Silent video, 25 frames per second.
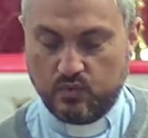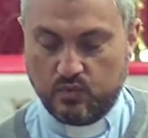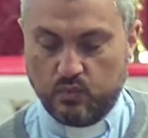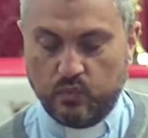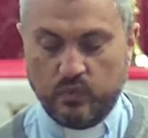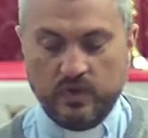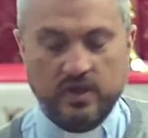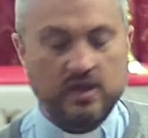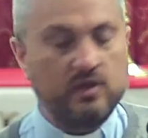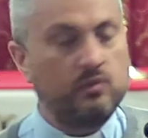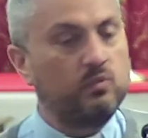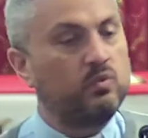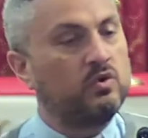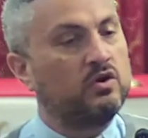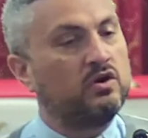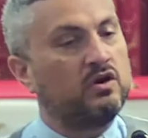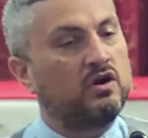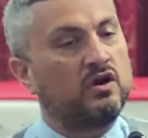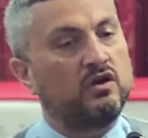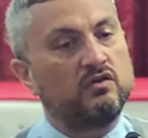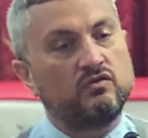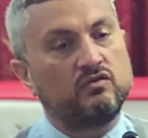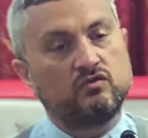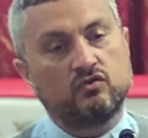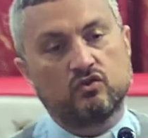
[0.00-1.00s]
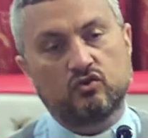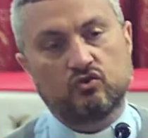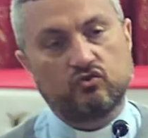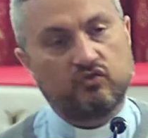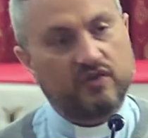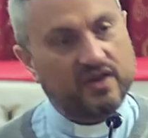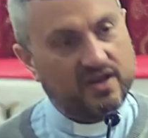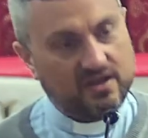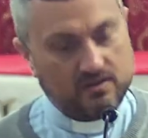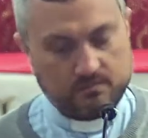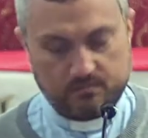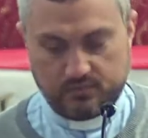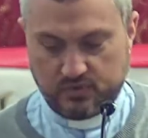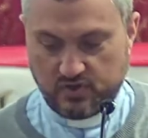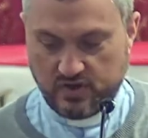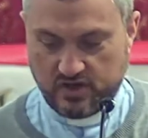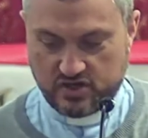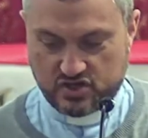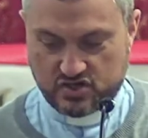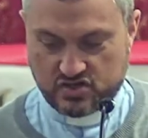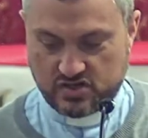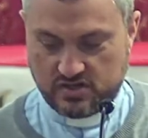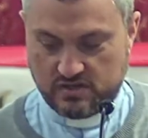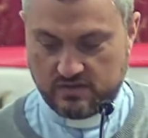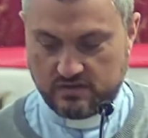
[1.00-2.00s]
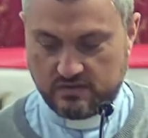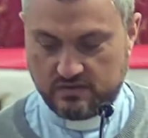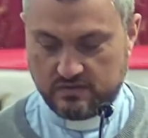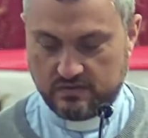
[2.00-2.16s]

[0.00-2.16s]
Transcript: We were under great pressure,